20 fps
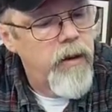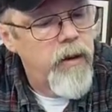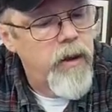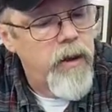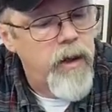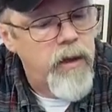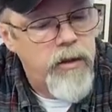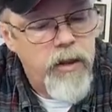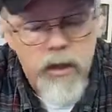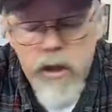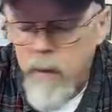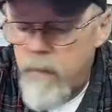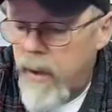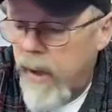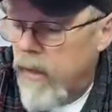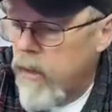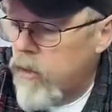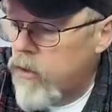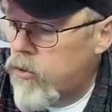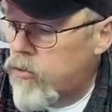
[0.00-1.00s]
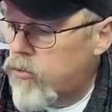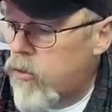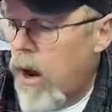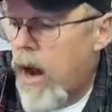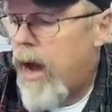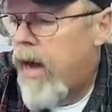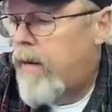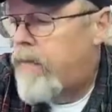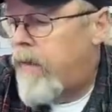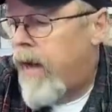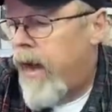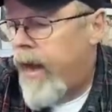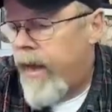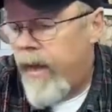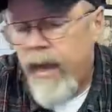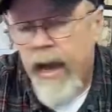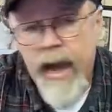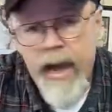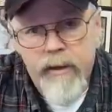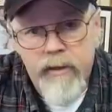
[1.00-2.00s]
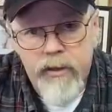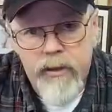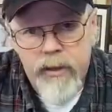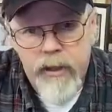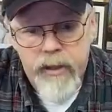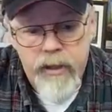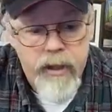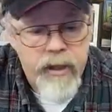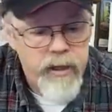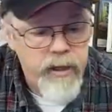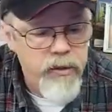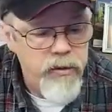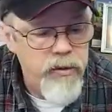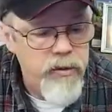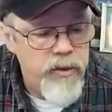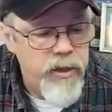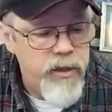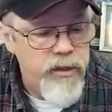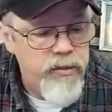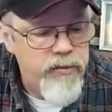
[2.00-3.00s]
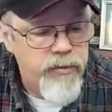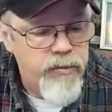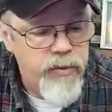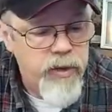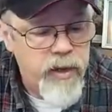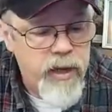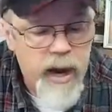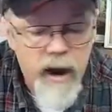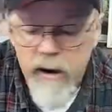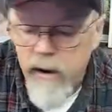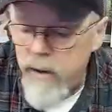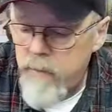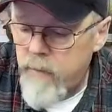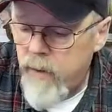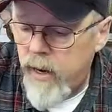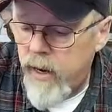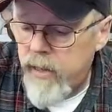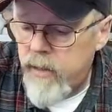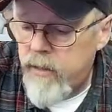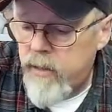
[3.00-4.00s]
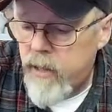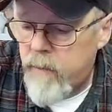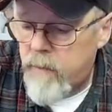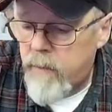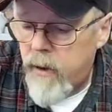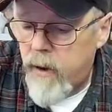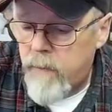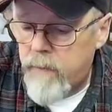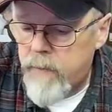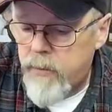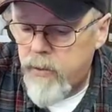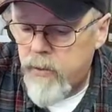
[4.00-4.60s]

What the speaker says: it's a Cabela's rod bag, actually. I use this to carry my tip-ups.